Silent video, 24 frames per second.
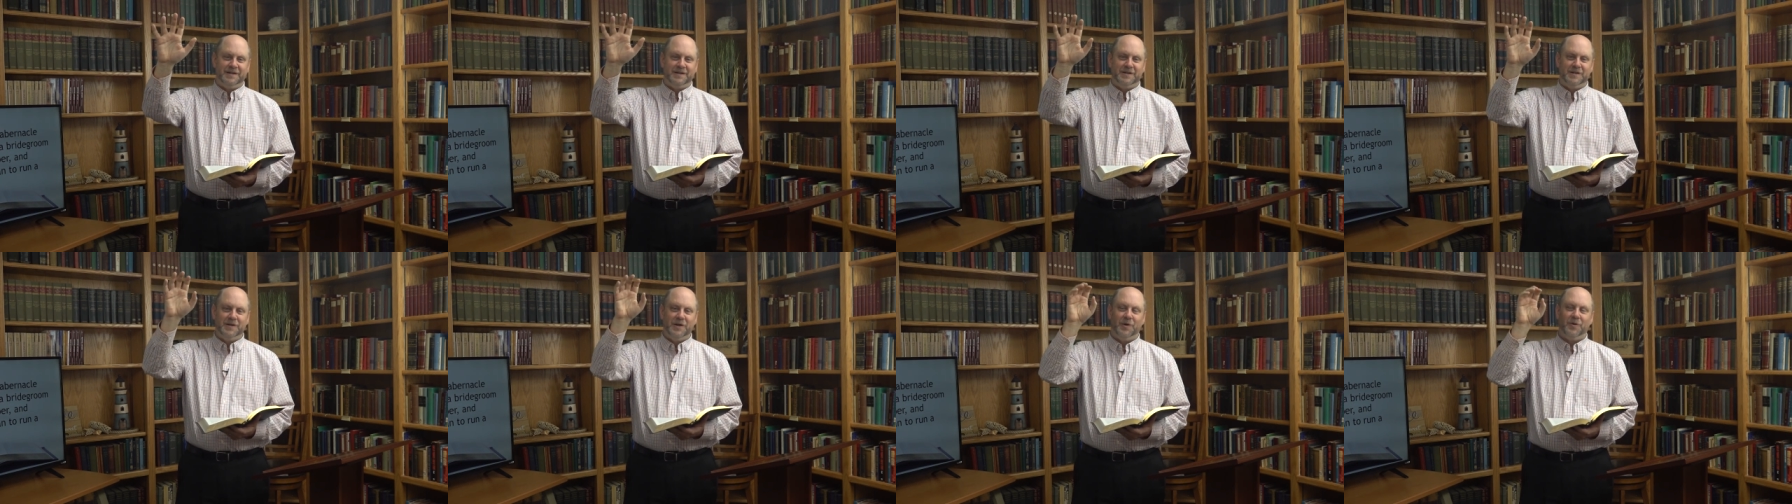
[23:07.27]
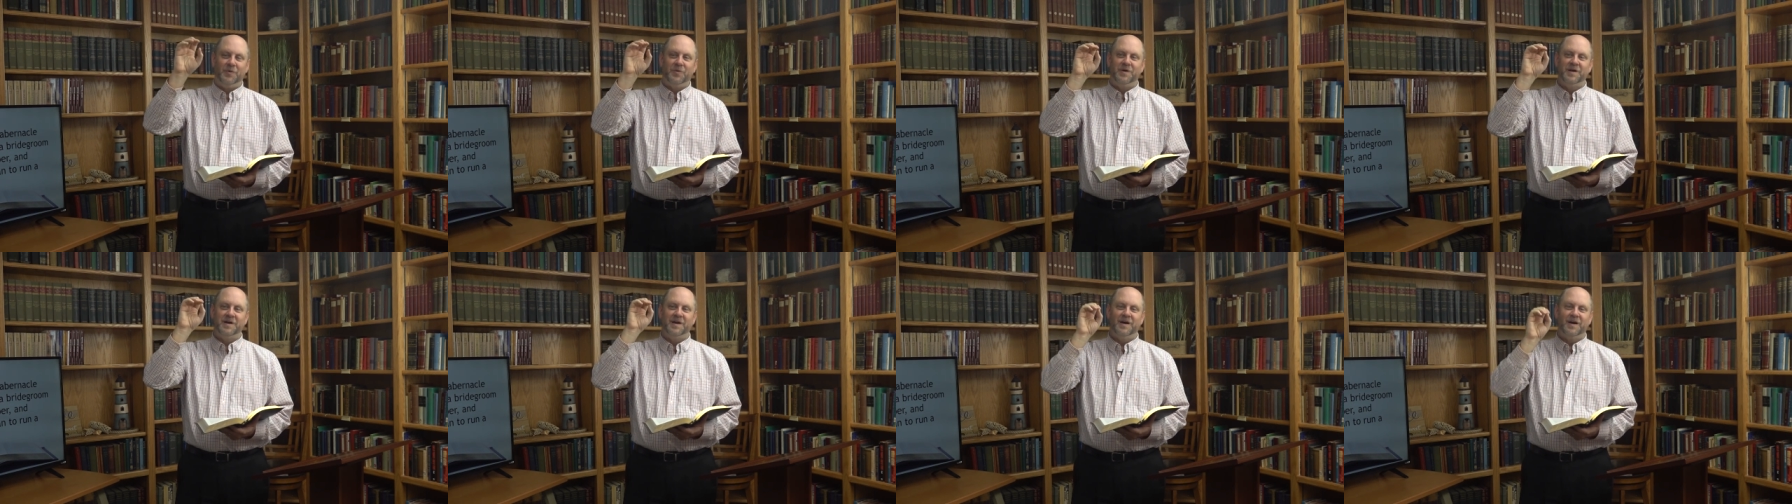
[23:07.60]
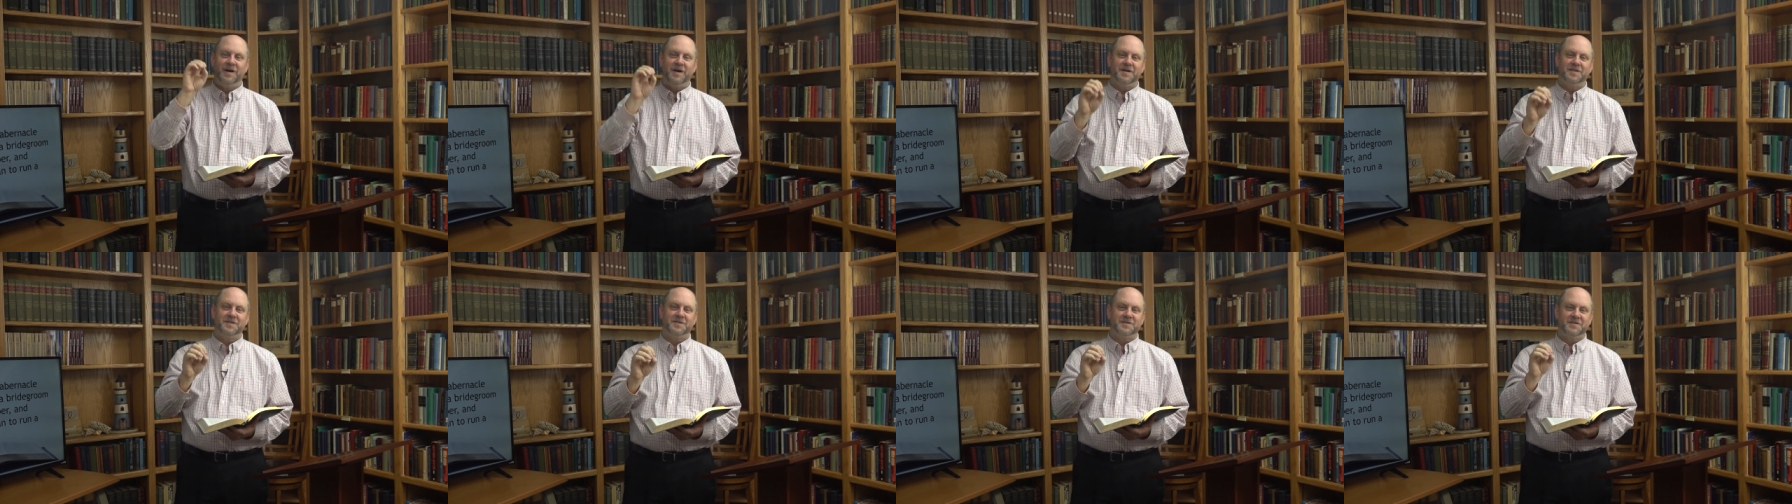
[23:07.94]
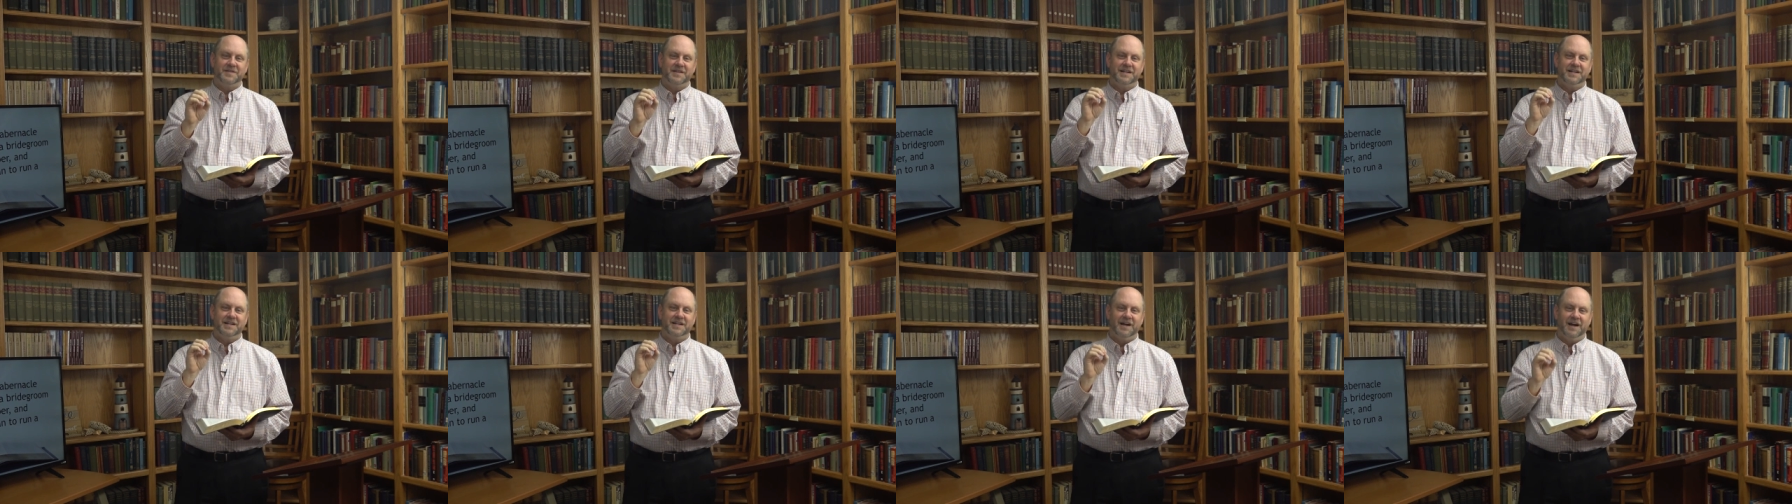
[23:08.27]
No one
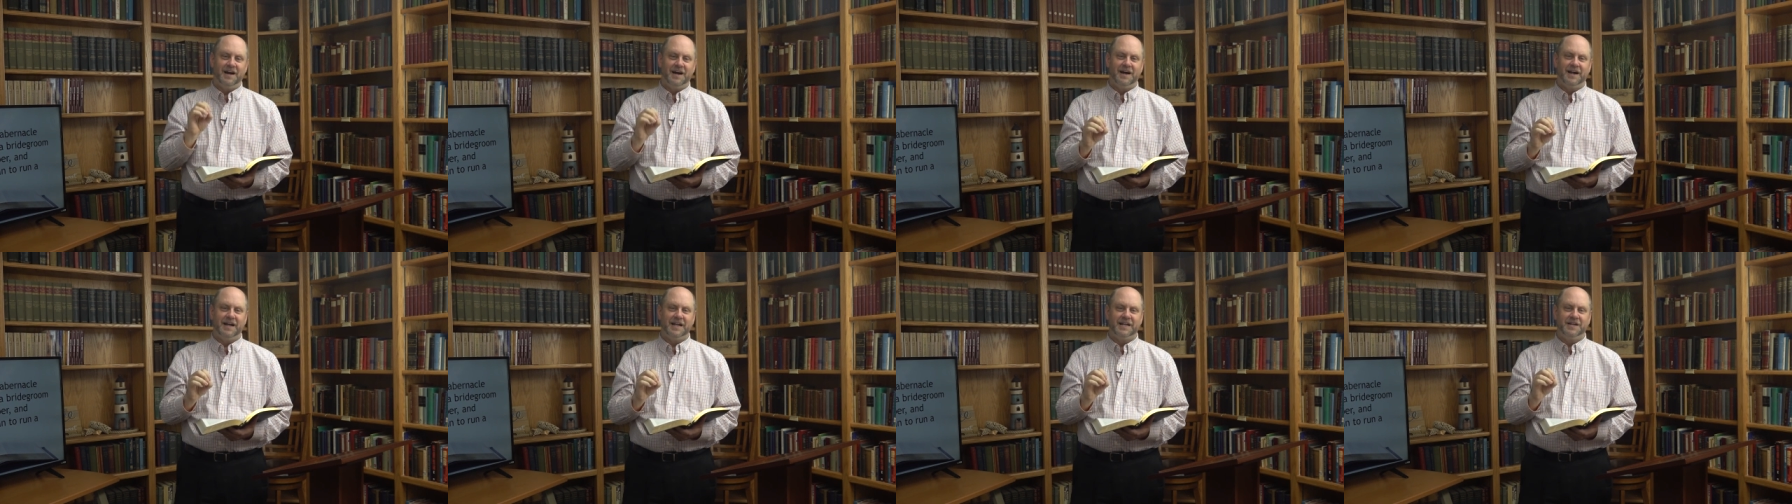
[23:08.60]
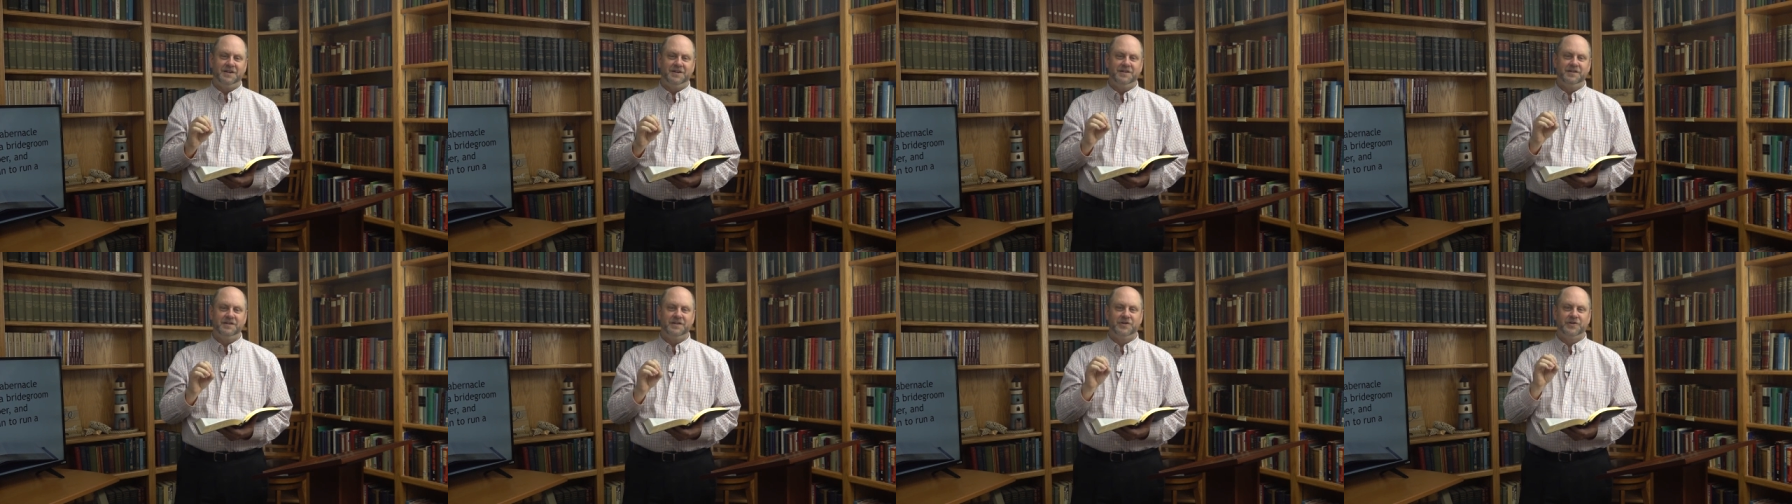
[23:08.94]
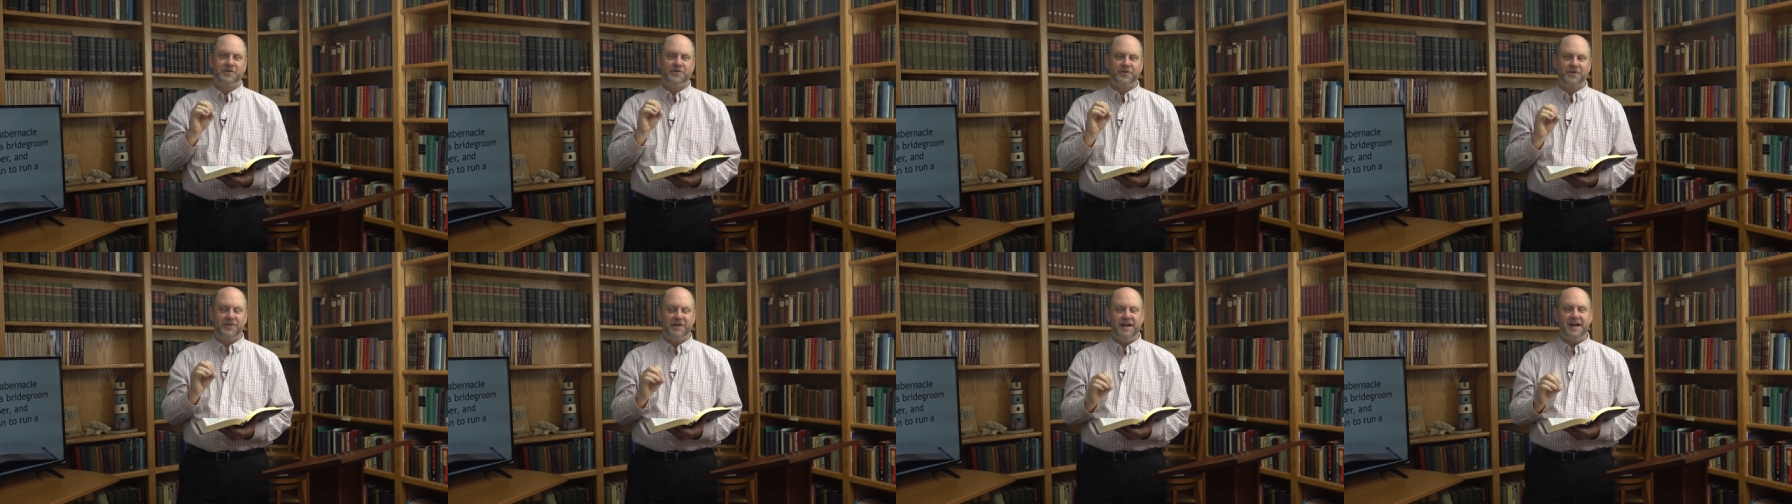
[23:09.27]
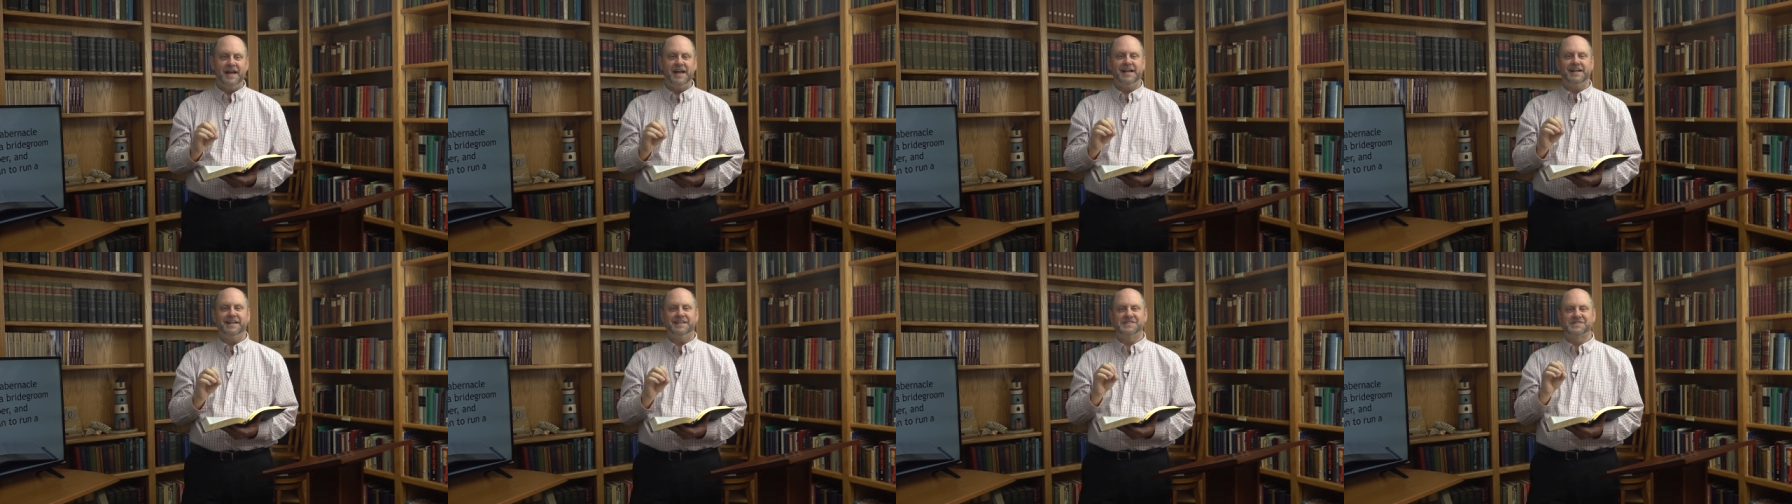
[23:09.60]
other than God could
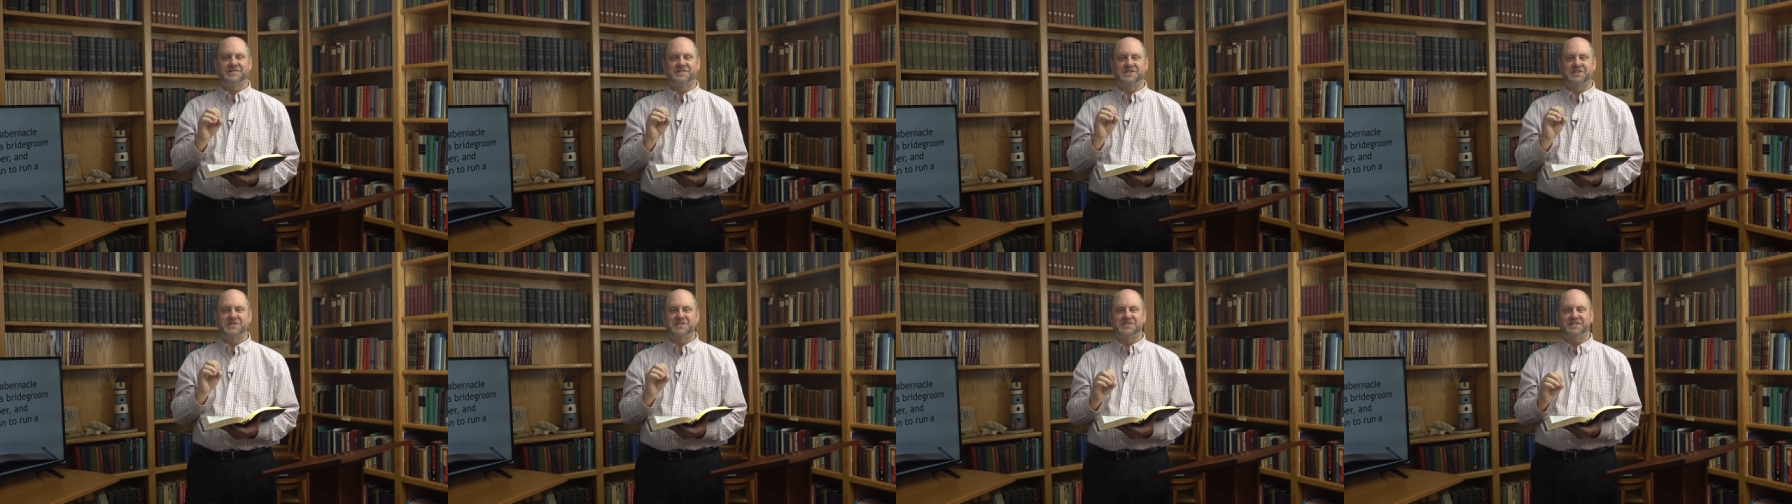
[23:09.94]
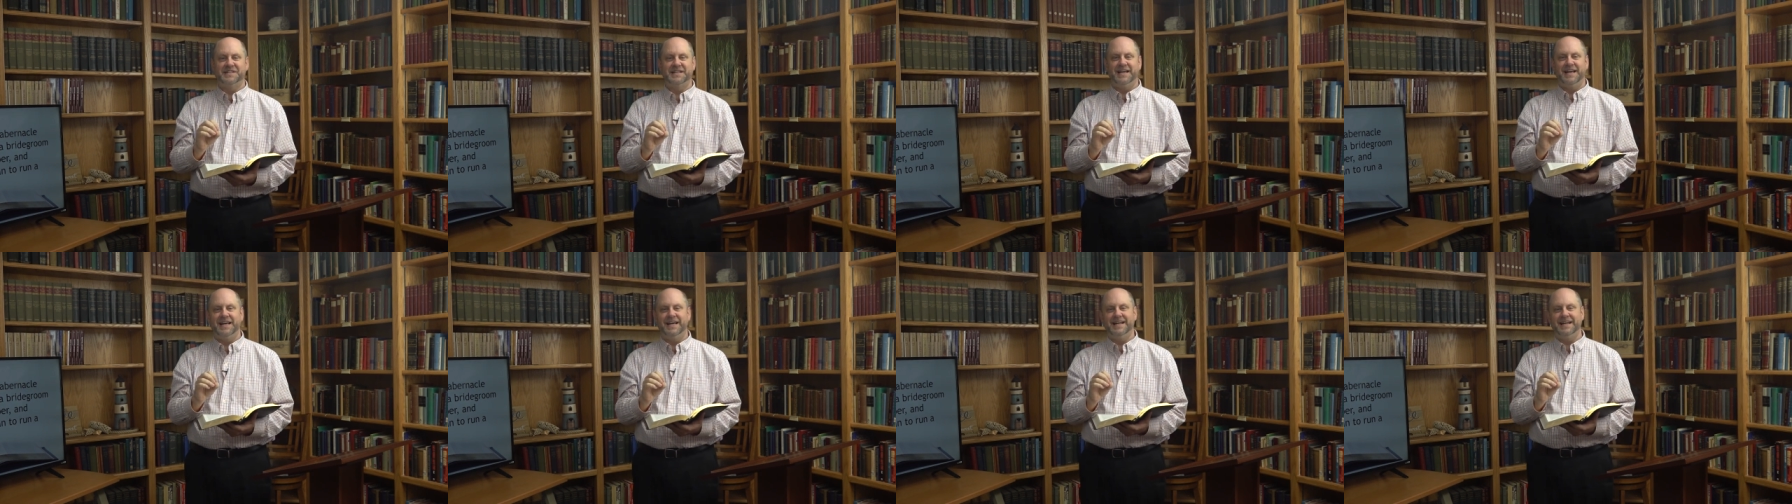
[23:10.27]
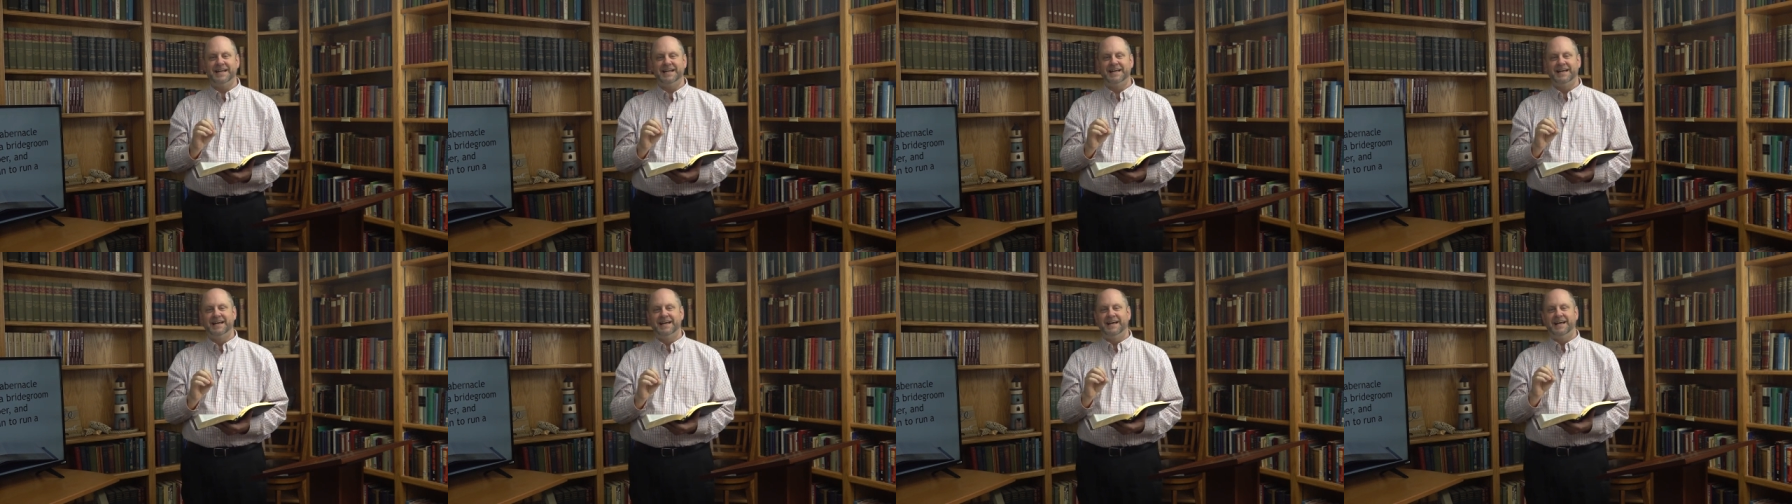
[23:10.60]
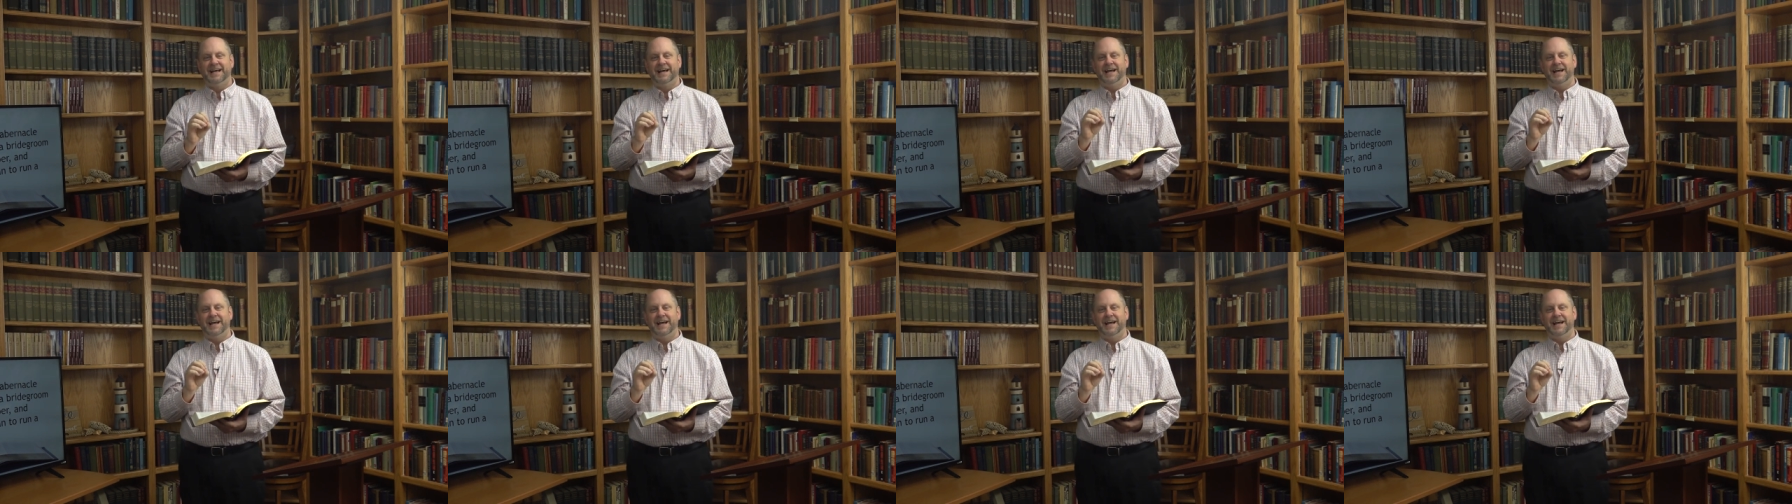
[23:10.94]
create, sustain,